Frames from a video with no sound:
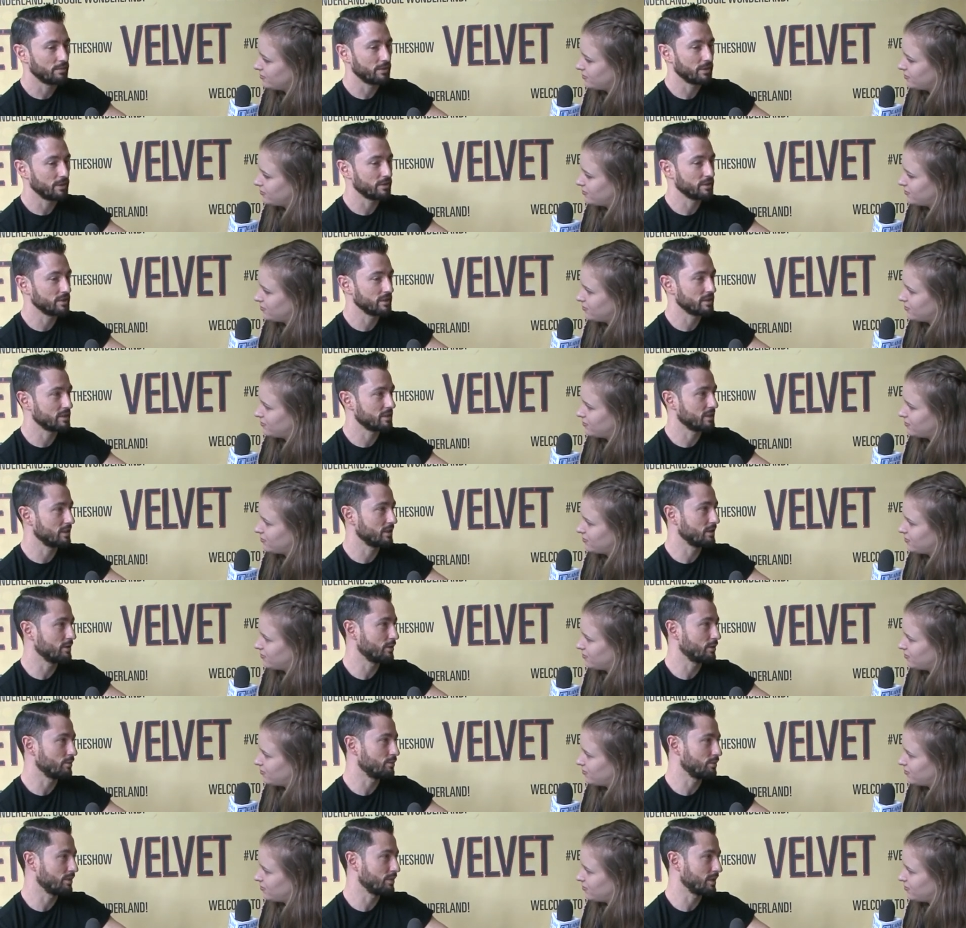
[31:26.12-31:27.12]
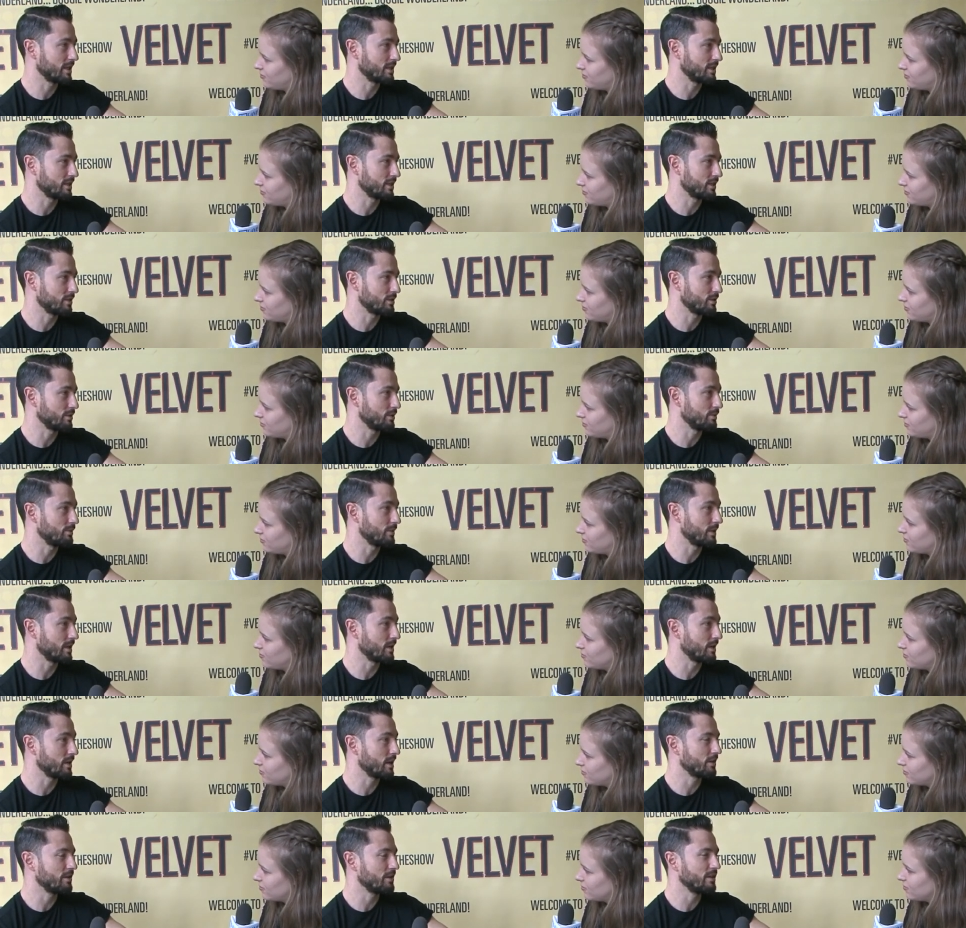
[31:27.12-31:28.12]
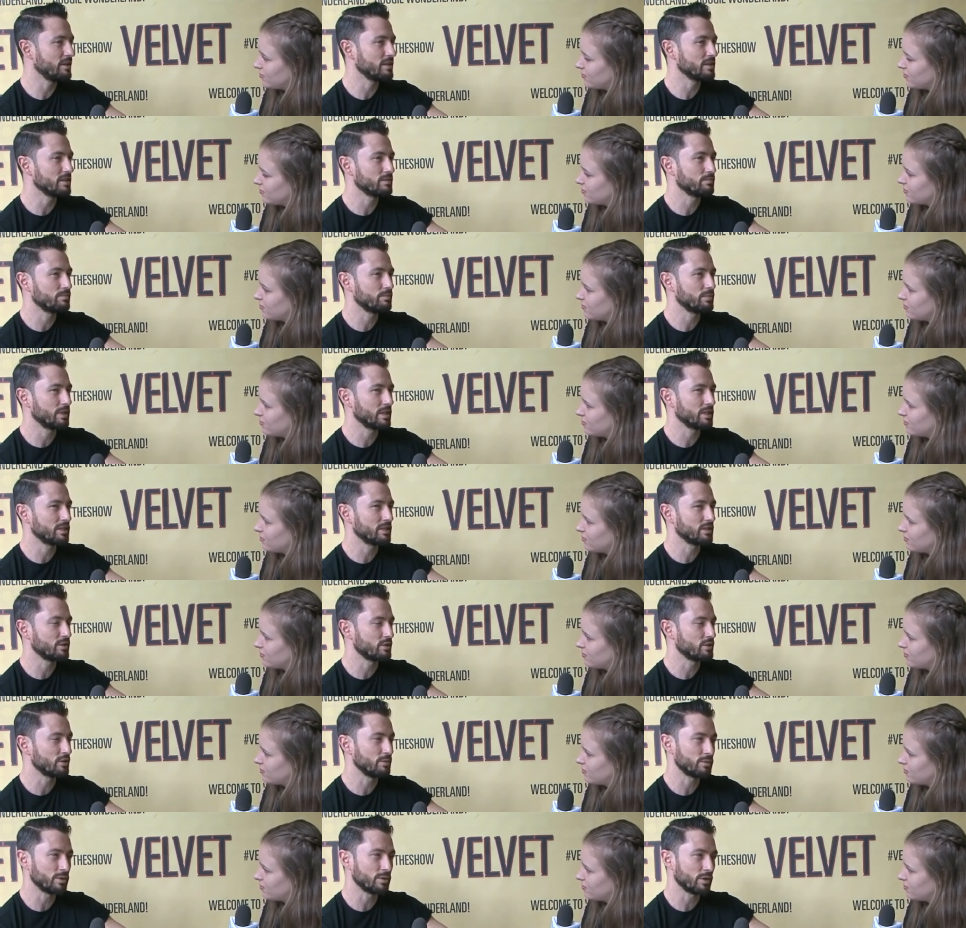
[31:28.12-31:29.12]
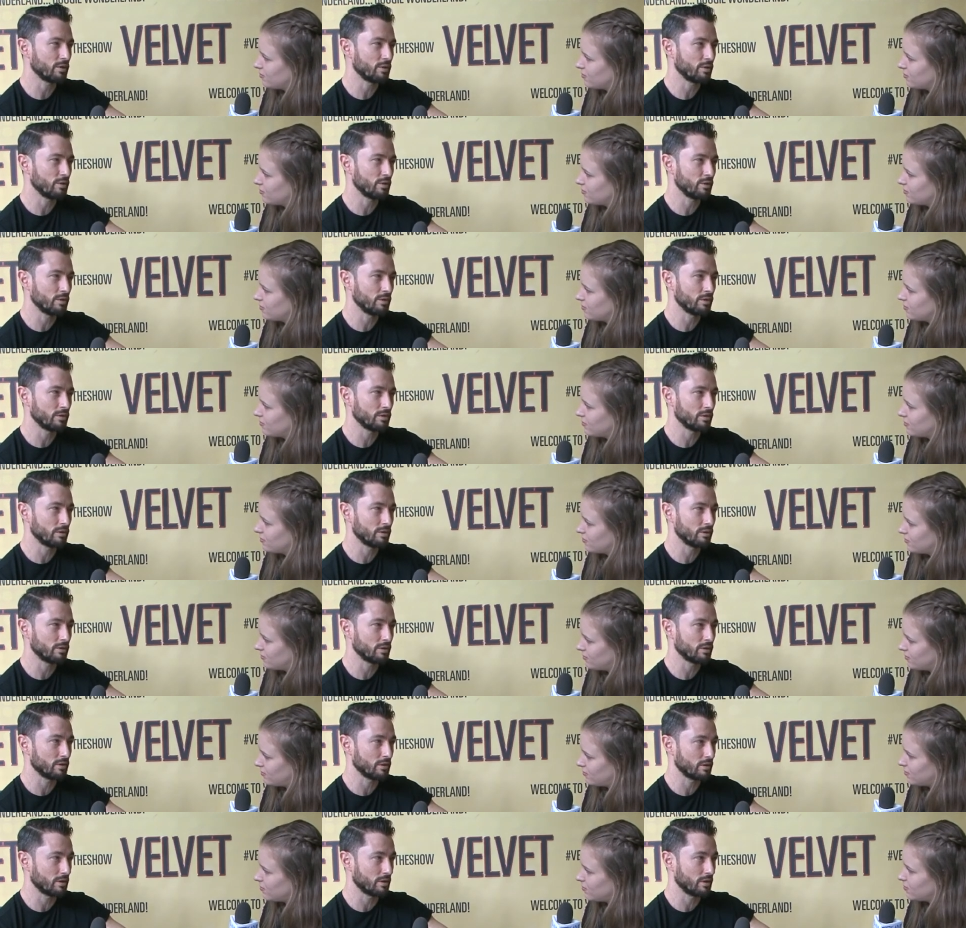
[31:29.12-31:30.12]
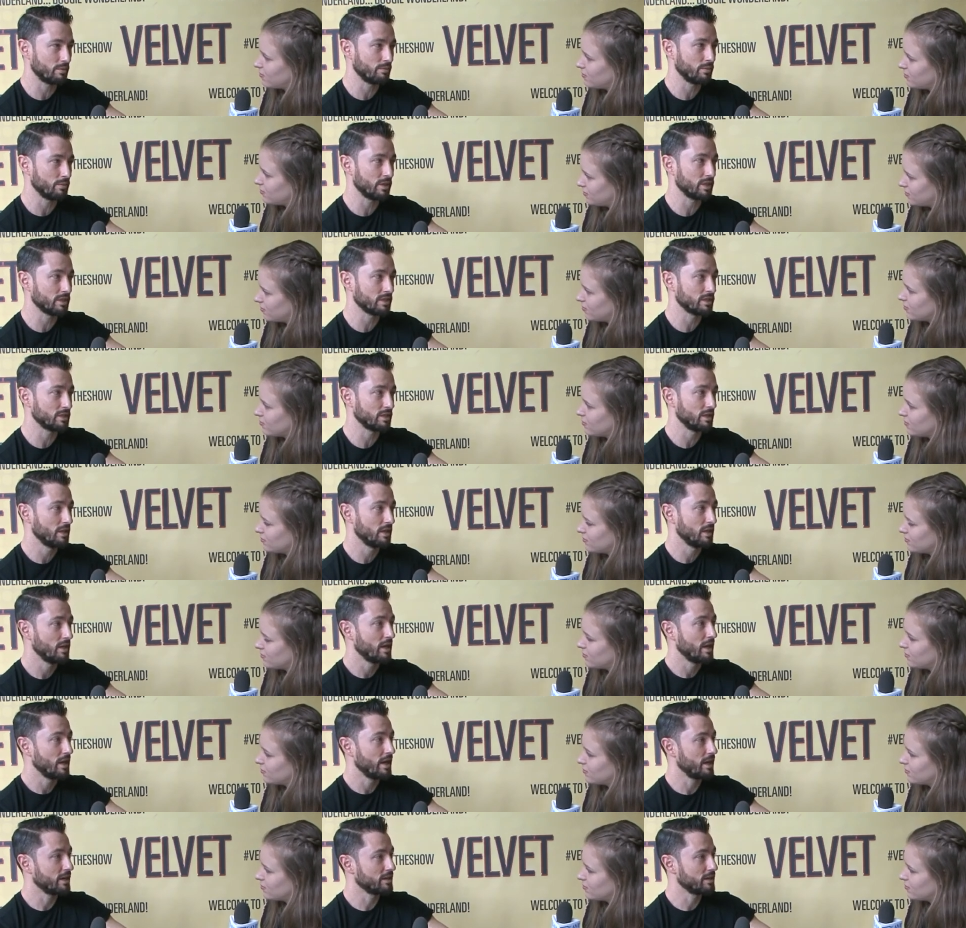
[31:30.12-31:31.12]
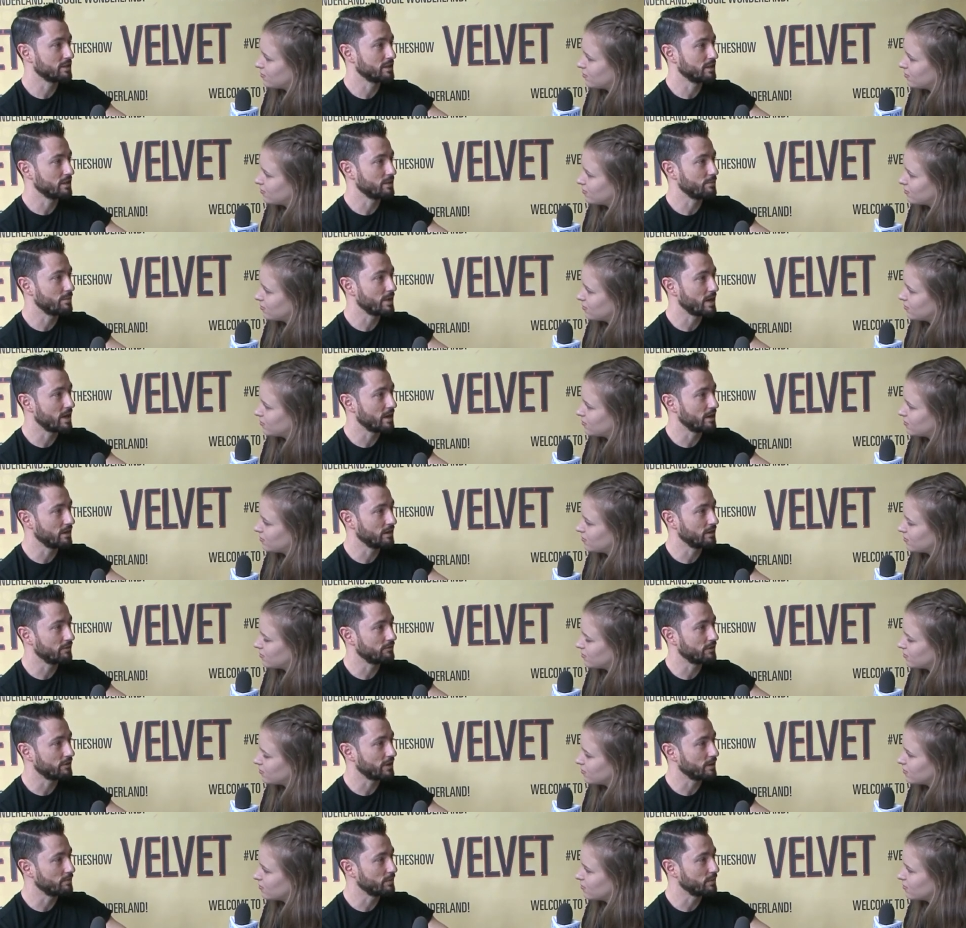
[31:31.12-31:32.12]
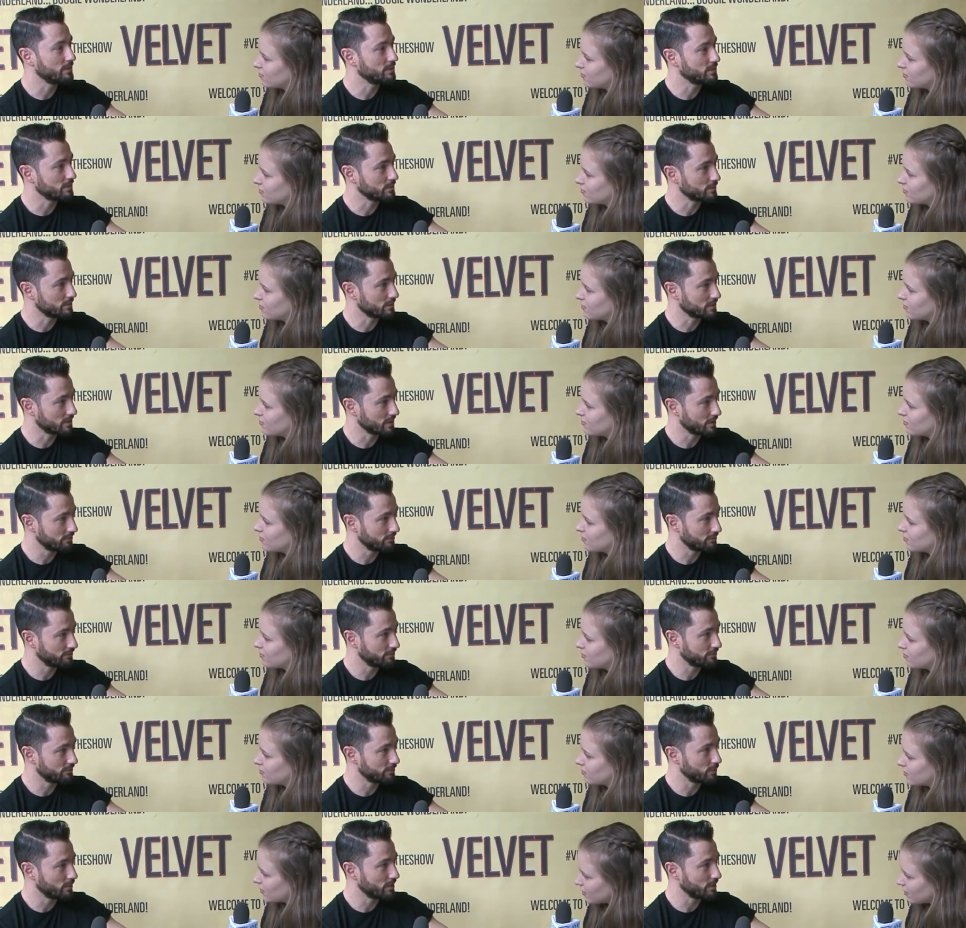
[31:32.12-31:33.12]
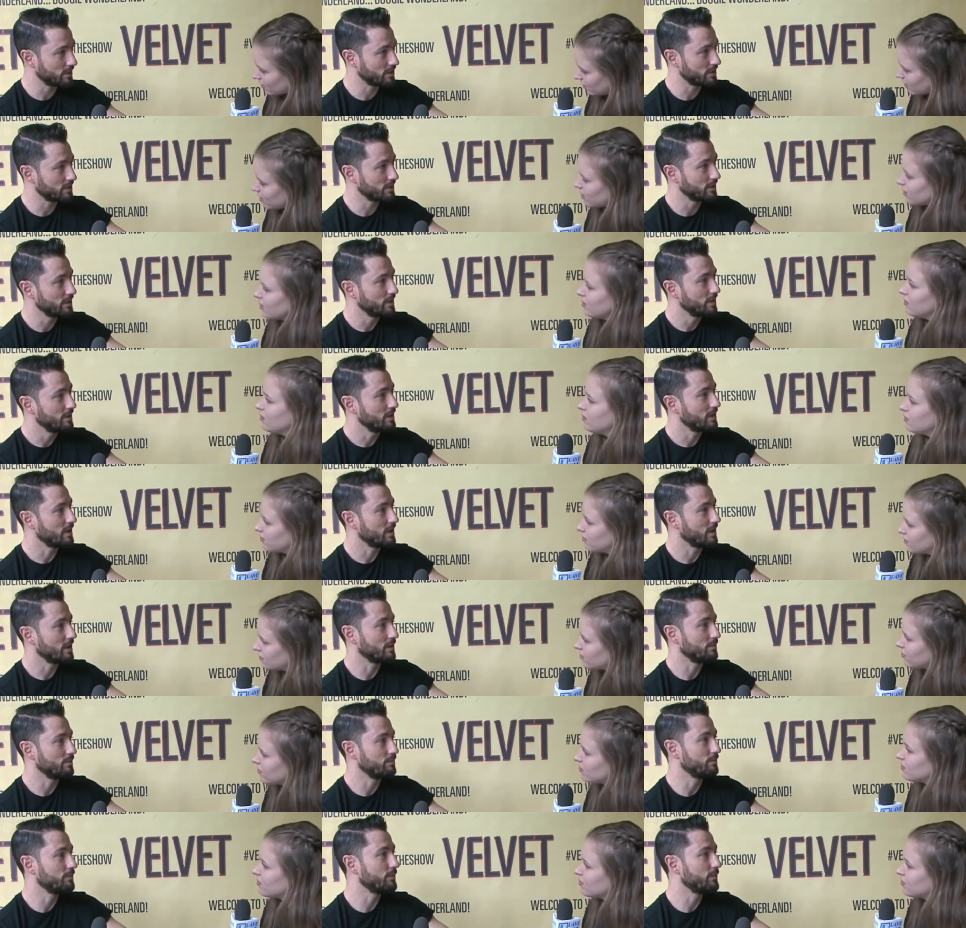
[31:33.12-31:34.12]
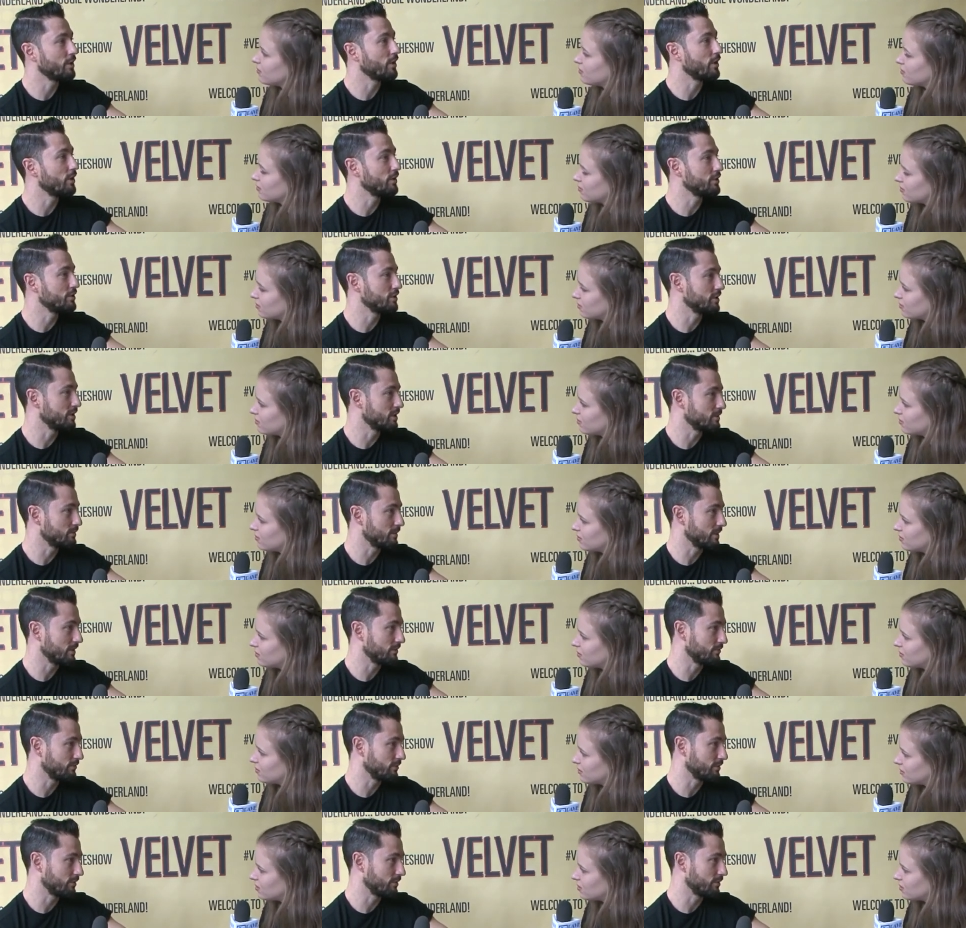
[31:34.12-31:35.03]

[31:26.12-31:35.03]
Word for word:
Speaker 1: There's this thing called Plastic Soup, and I think there's plasticsoup.org or .com, but it's actually about environmental stuff with the oceans being